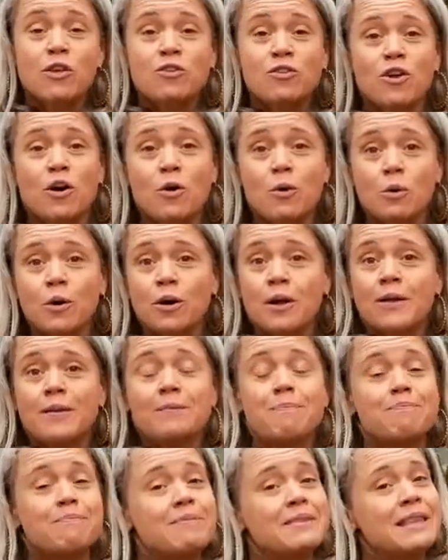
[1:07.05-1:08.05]
So
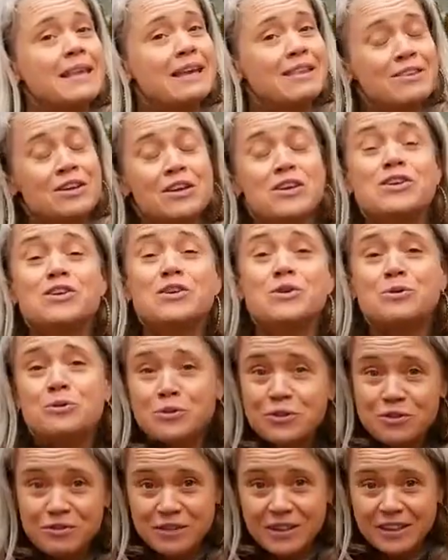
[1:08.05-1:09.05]
it's a
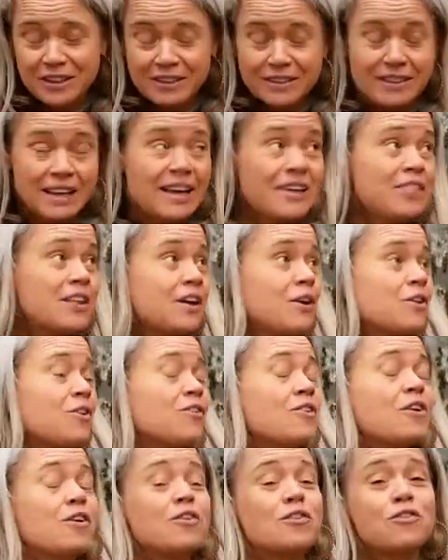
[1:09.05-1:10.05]
huge field and
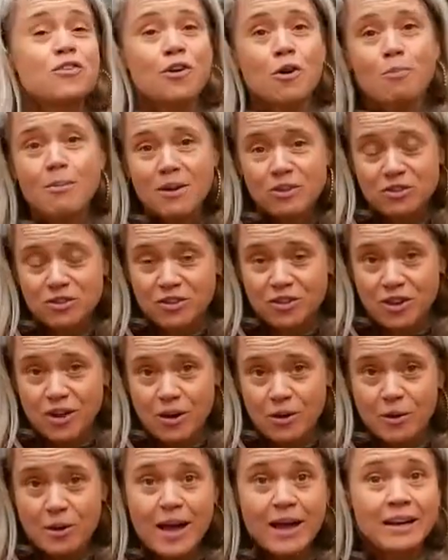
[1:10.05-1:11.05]
there's so much to
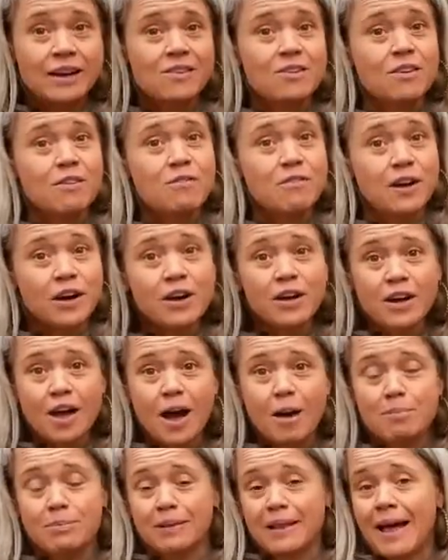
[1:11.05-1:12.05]
know and it's very
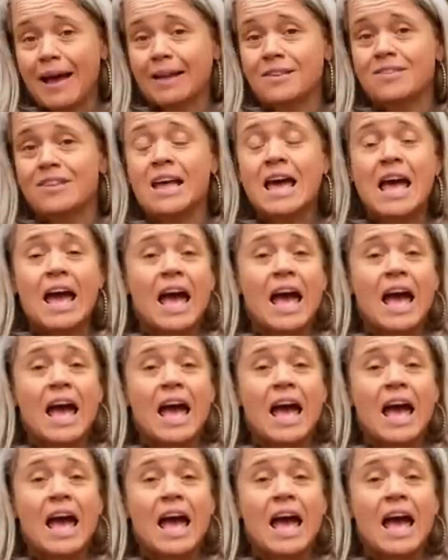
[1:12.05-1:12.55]
complex.